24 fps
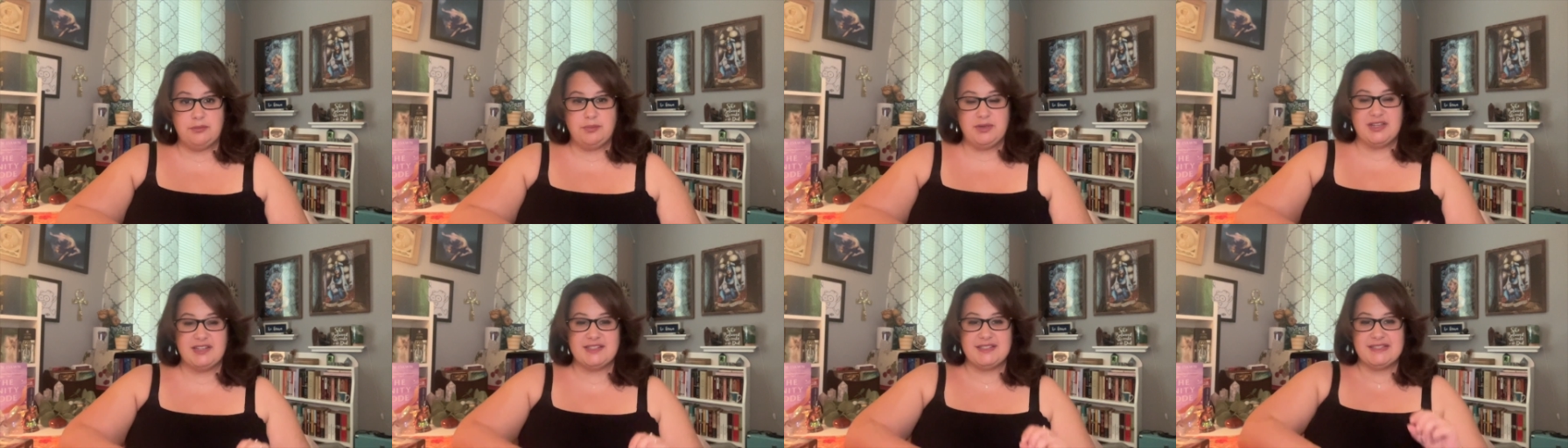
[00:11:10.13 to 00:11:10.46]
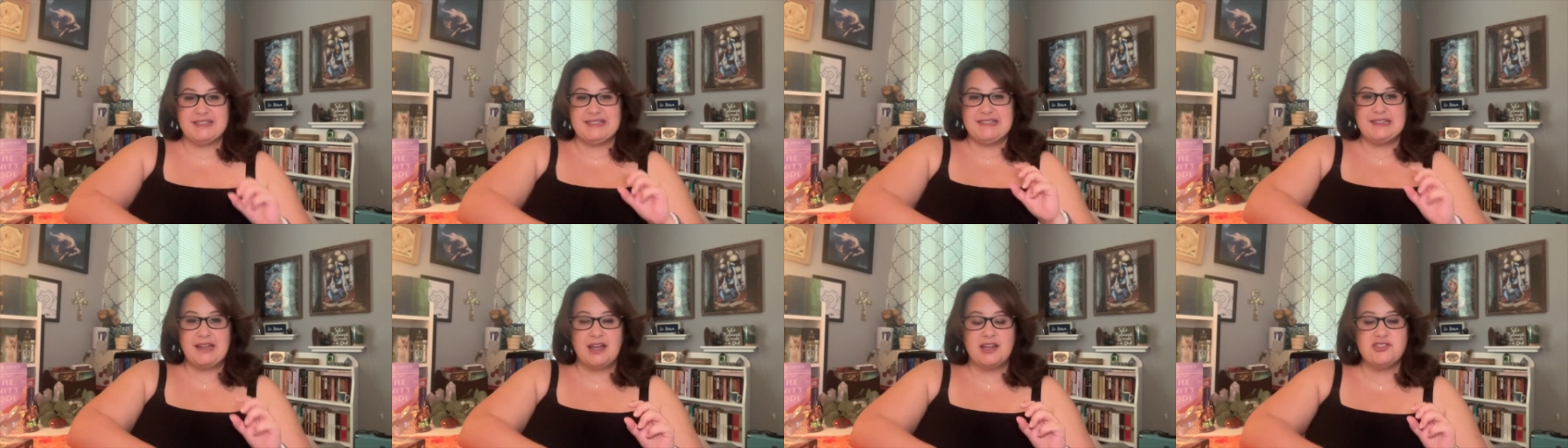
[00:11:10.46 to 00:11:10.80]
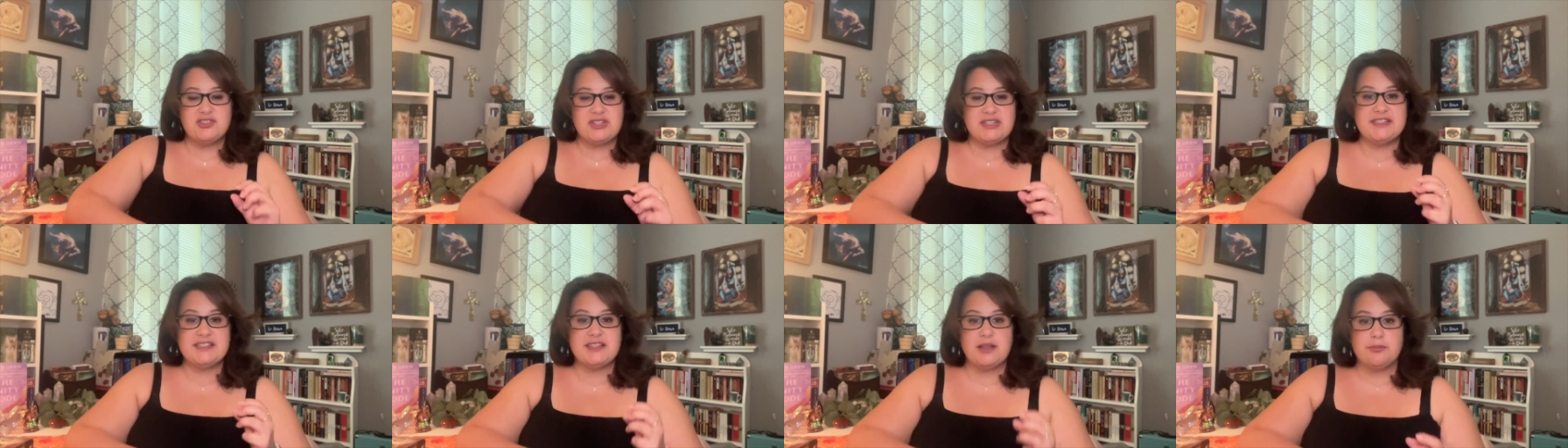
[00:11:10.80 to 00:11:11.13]
because it's not
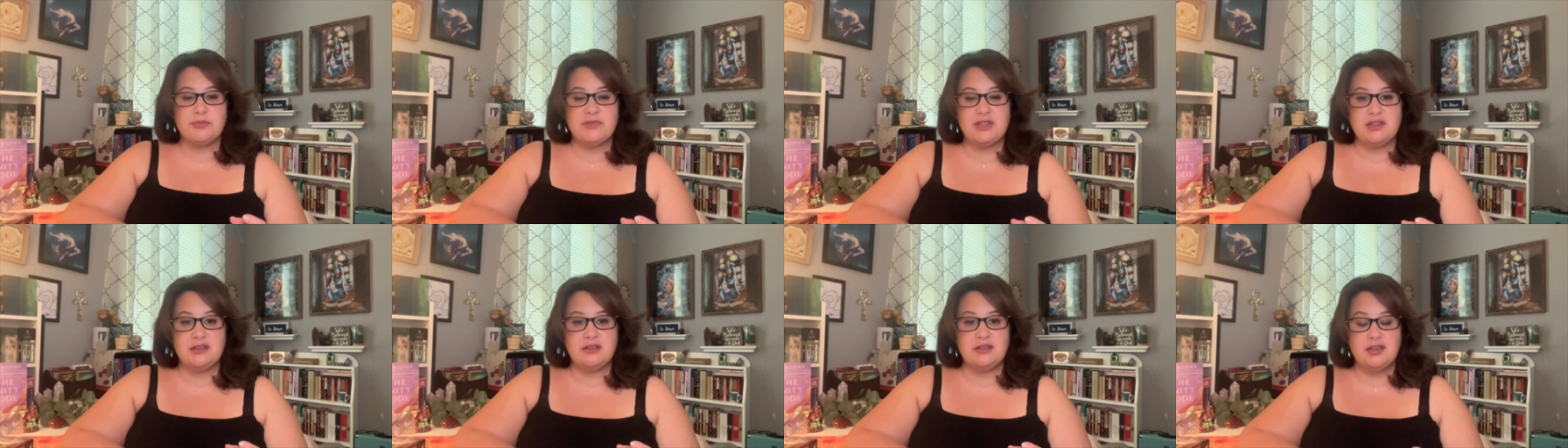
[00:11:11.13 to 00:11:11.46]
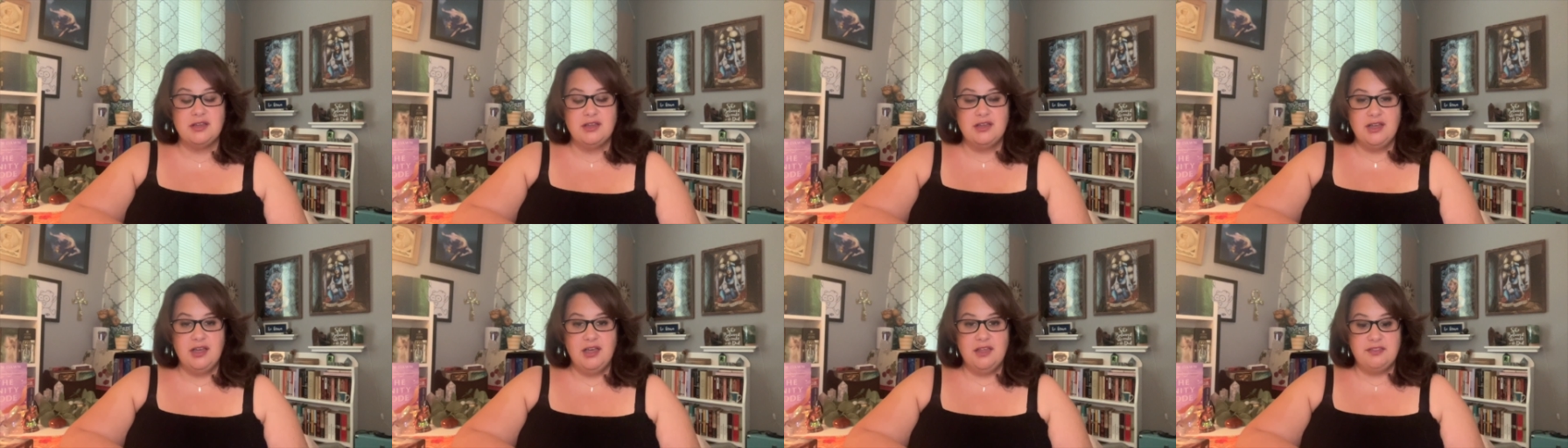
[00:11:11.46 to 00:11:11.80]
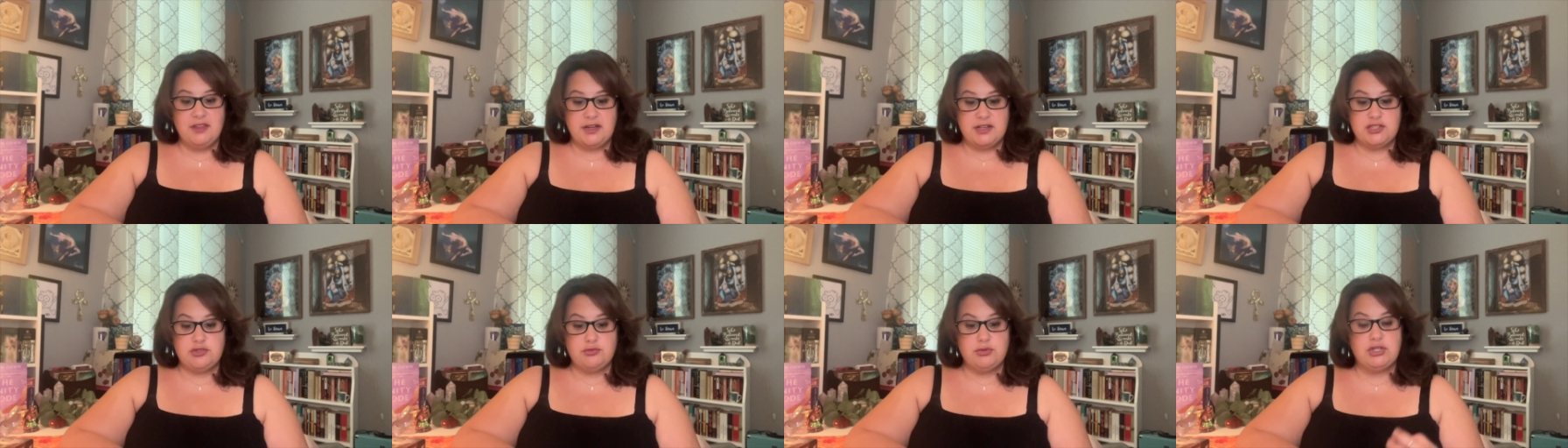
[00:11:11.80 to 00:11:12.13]
just something
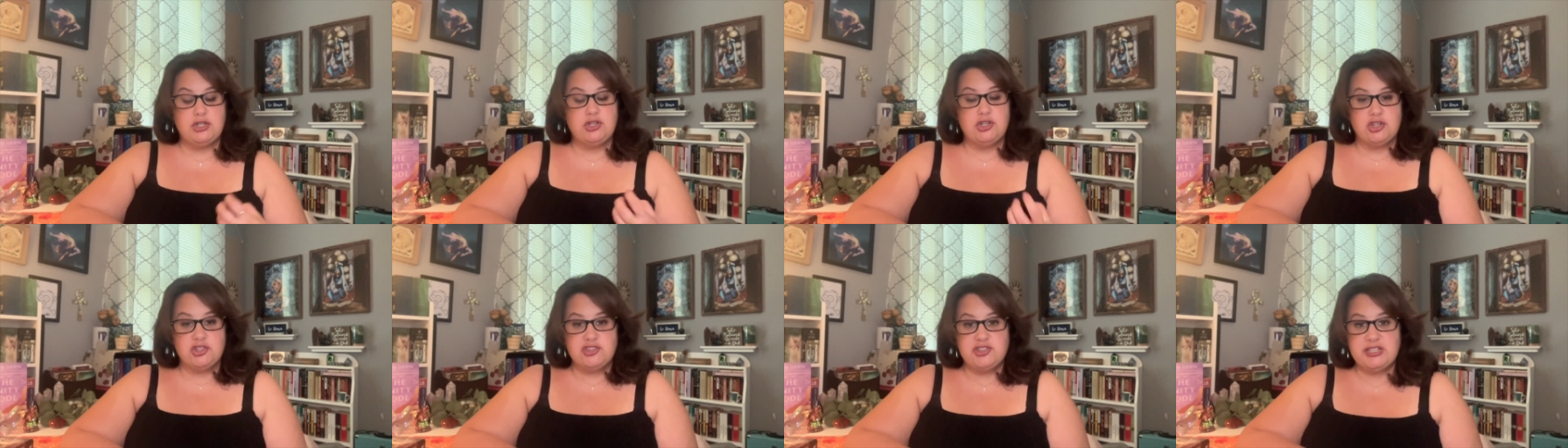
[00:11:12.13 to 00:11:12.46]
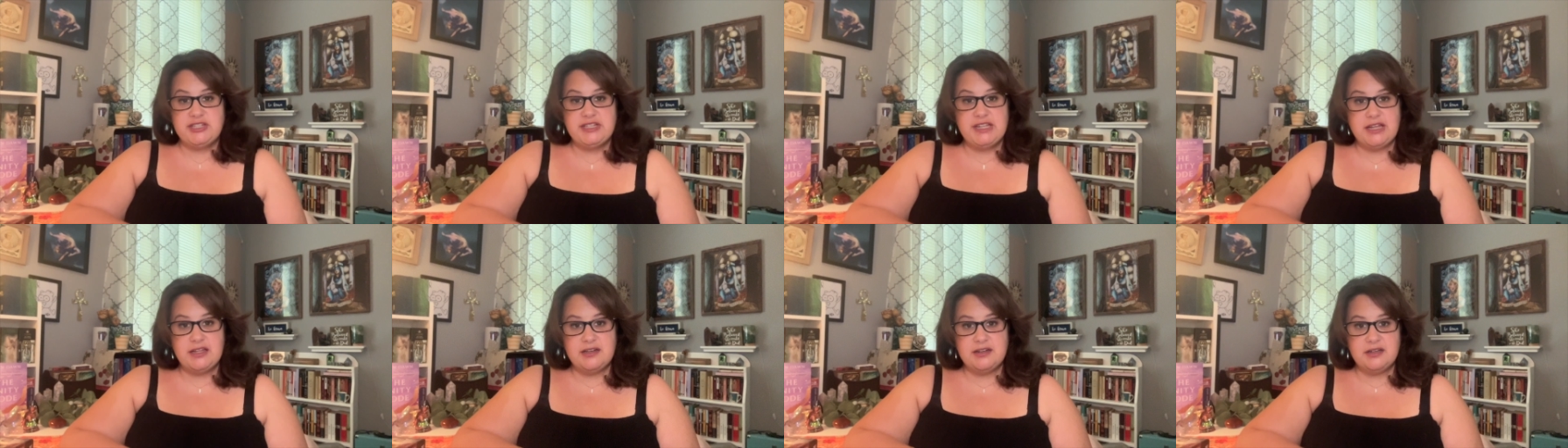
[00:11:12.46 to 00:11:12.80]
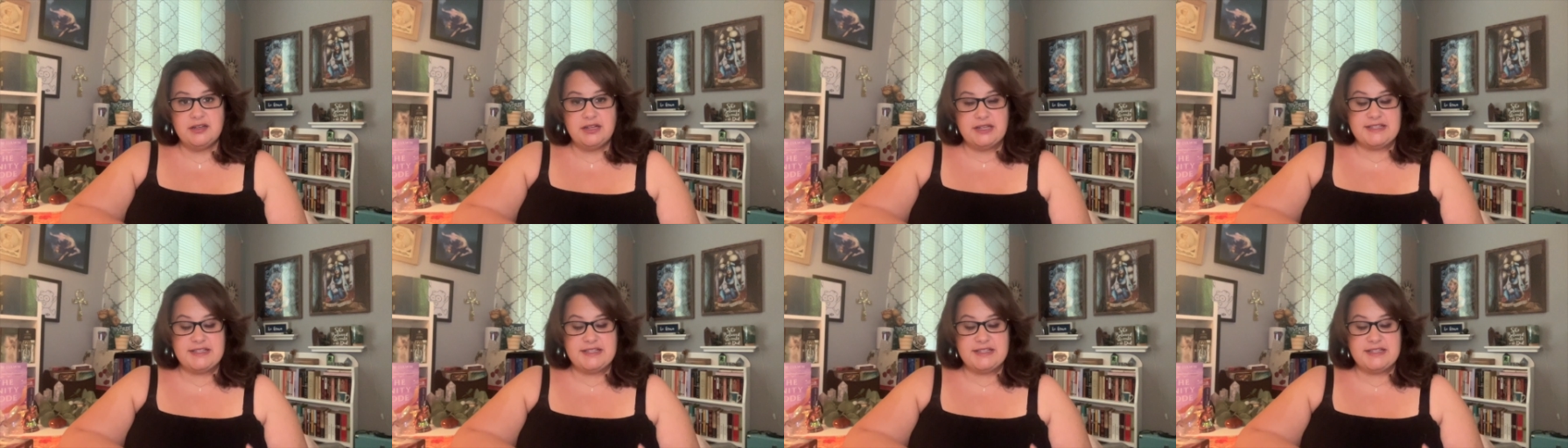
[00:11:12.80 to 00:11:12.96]
that is regurgitated.